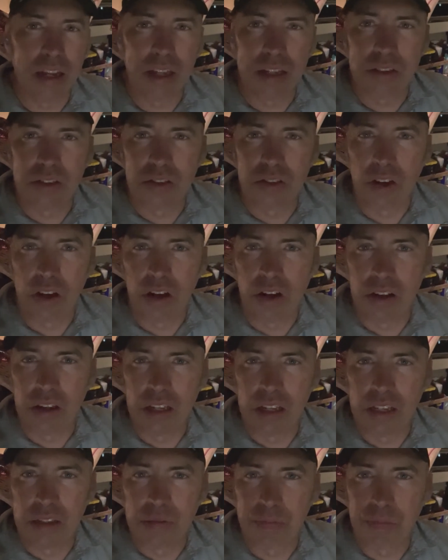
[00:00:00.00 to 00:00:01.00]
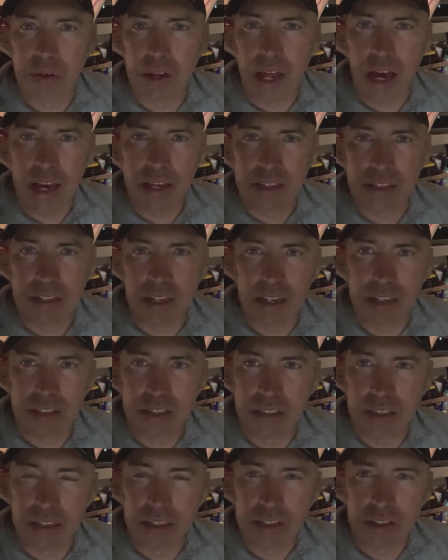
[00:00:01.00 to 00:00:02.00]
to install this plastic
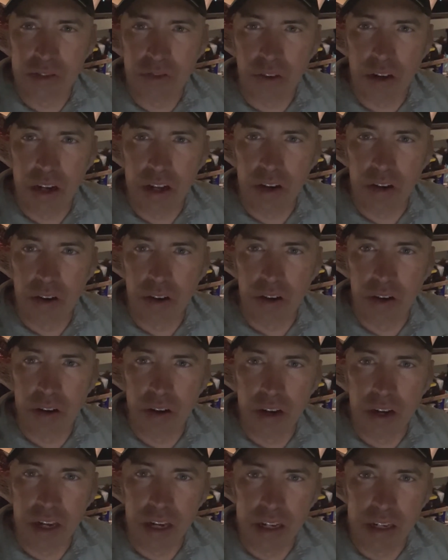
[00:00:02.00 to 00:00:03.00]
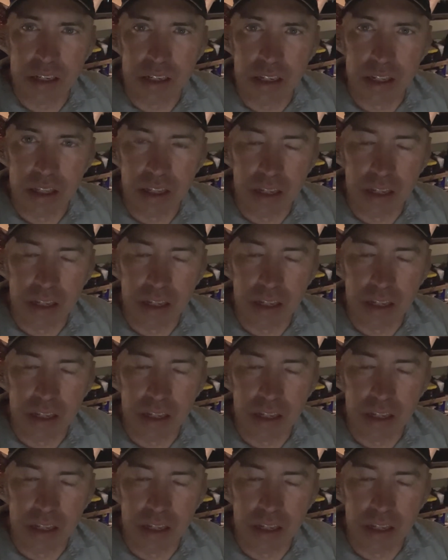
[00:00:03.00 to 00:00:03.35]
sea strainer into